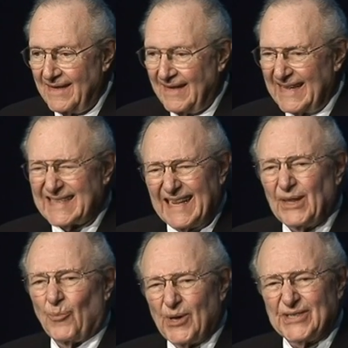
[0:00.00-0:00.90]
that's not
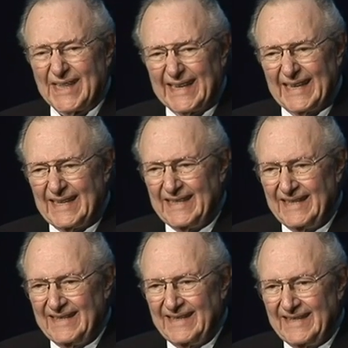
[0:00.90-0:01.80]
the worst thing.
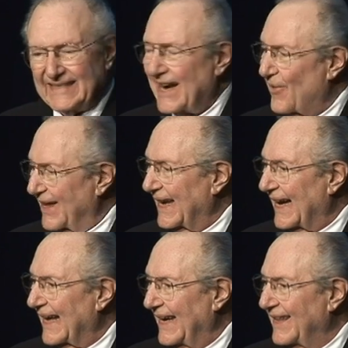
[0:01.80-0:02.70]
It's how they
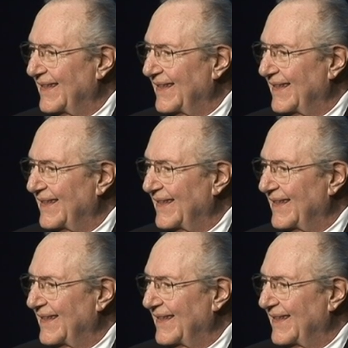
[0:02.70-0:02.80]
died.